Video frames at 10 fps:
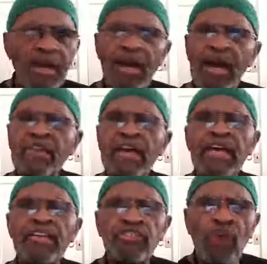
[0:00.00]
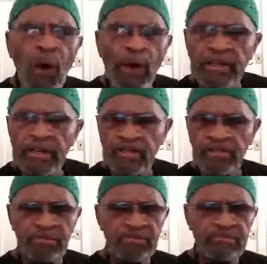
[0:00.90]
And they enjoyed it
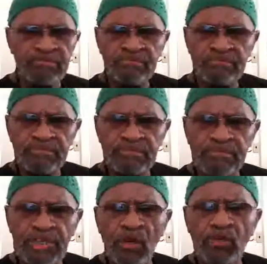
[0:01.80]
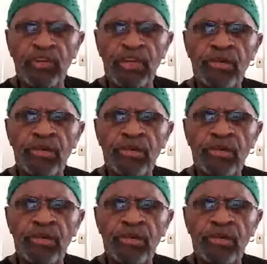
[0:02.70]
because they